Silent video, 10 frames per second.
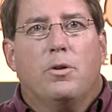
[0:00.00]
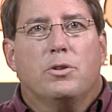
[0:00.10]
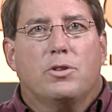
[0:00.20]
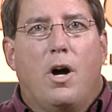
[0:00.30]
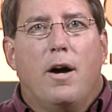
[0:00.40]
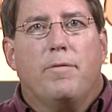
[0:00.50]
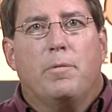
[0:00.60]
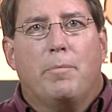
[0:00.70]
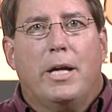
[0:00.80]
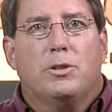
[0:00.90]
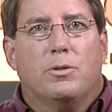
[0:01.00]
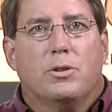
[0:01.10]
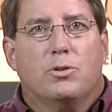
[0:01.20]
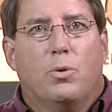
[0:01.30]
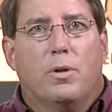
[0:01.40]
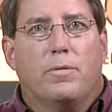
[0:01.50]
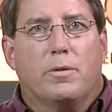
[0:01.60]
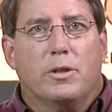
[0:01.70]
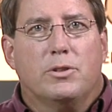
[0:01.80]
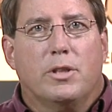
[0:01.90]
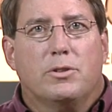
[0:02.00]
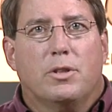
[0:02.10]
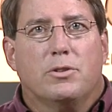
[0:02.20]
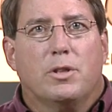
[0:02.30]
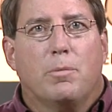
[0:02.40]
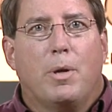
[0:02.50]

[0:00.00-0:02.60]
loaders often measure and sort for consistency